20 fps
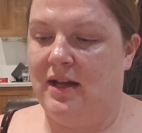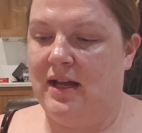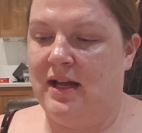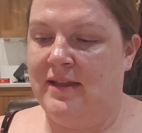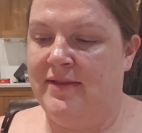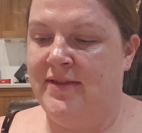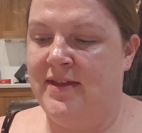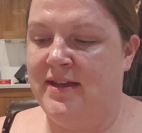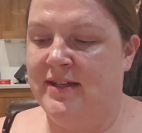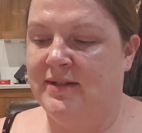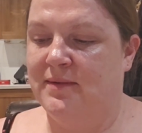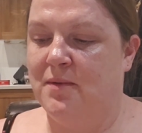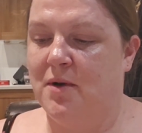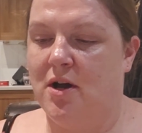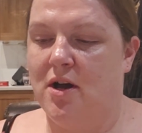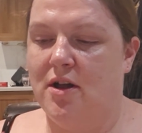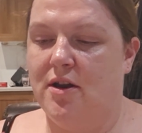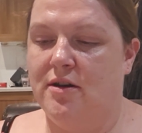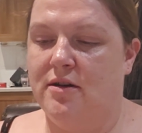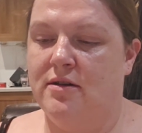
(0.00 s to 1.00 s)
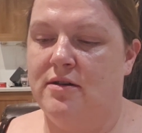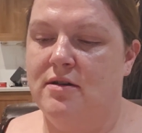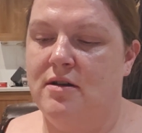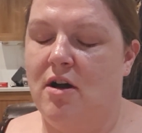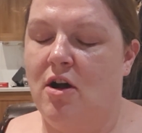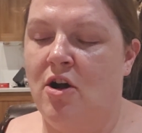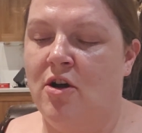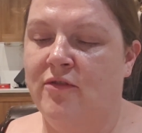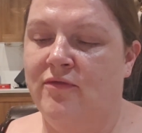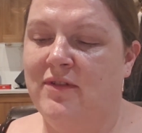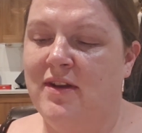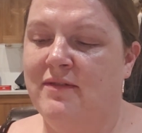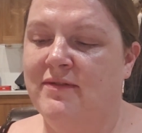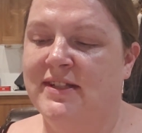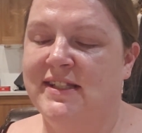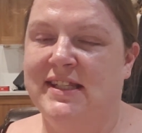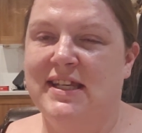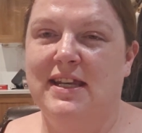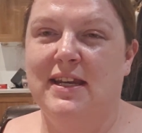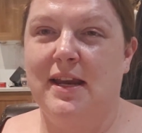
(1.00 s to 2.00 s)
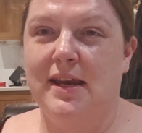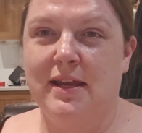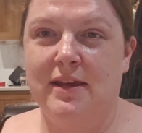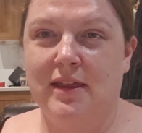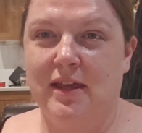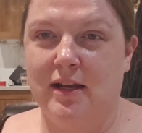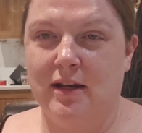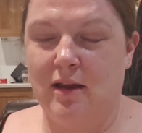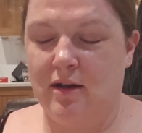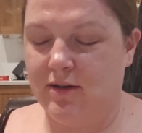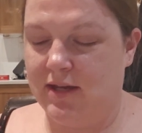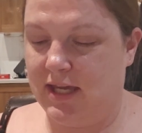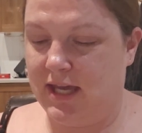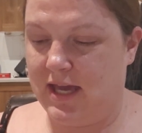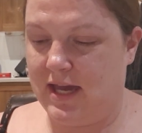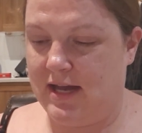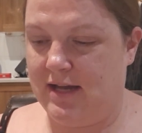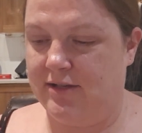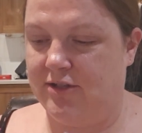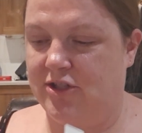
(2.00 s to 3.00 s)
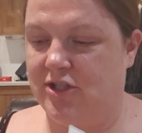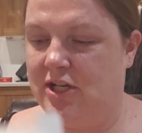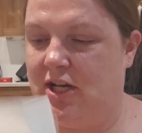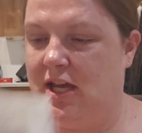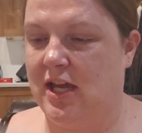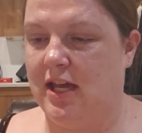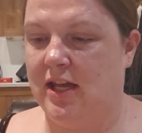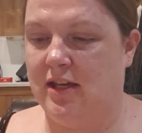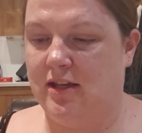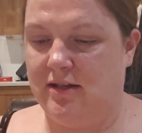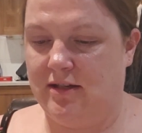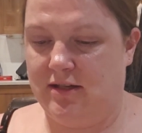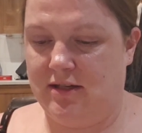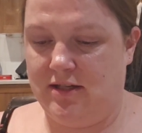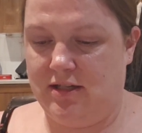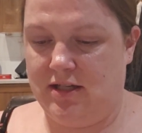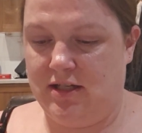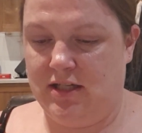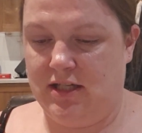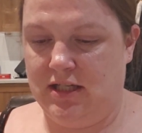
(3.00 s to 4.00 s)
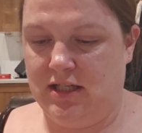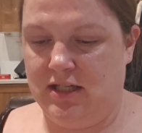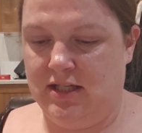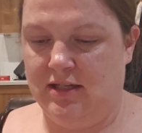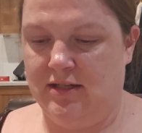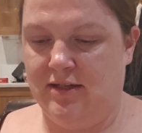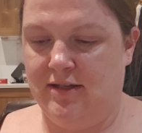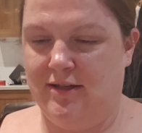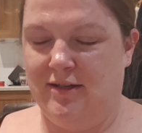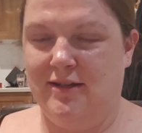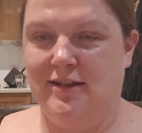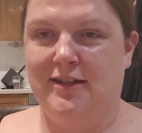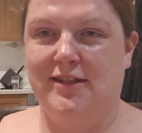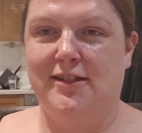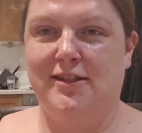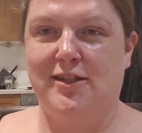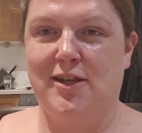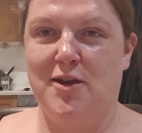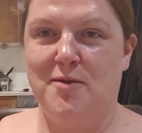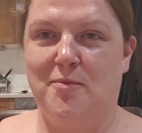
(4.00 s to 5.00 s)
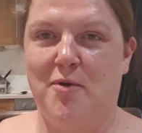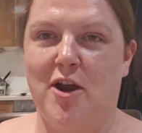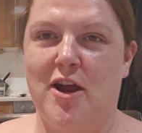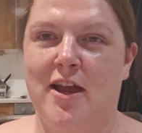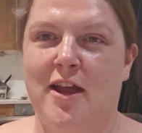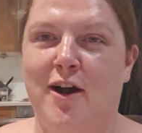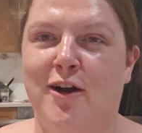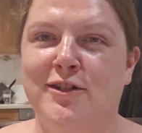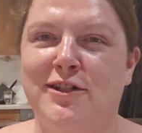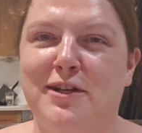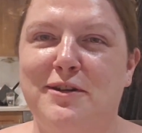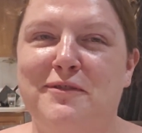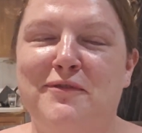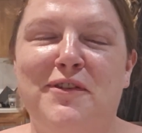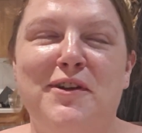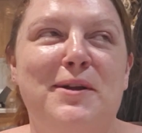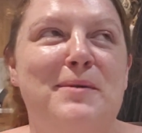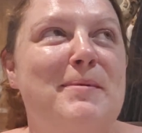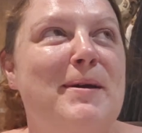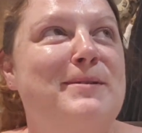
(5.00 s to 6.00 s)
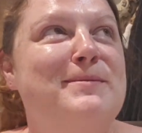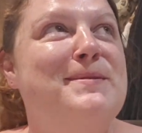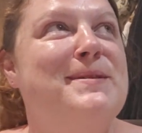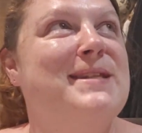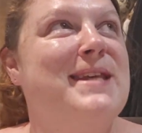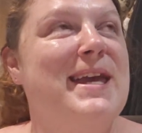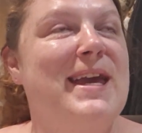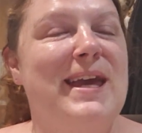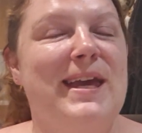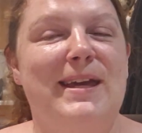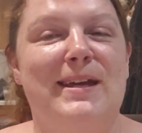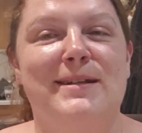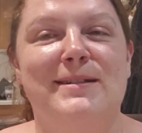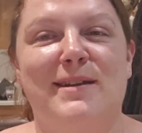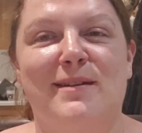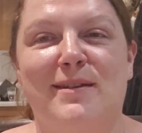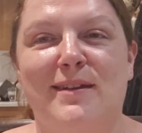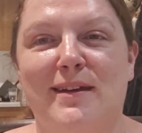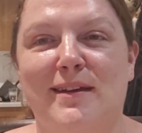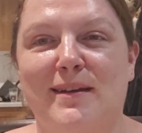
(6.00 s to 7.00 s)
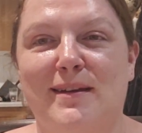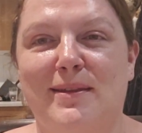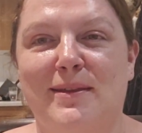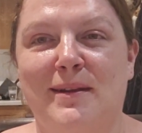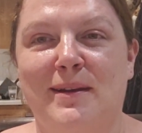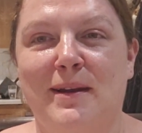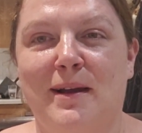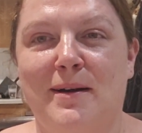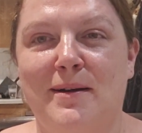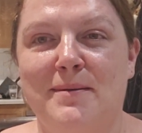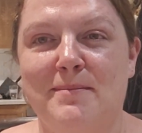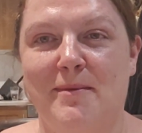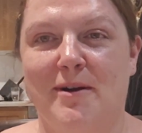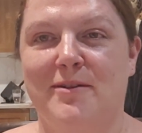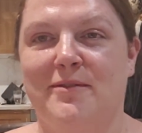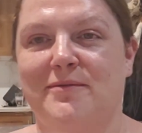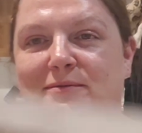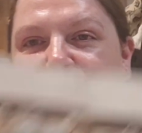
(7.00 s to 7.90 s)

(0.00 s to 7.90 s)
And this one, I've never seen anything like it actually. It's so pretty. I don't know if you're going to be able to see because I think the light might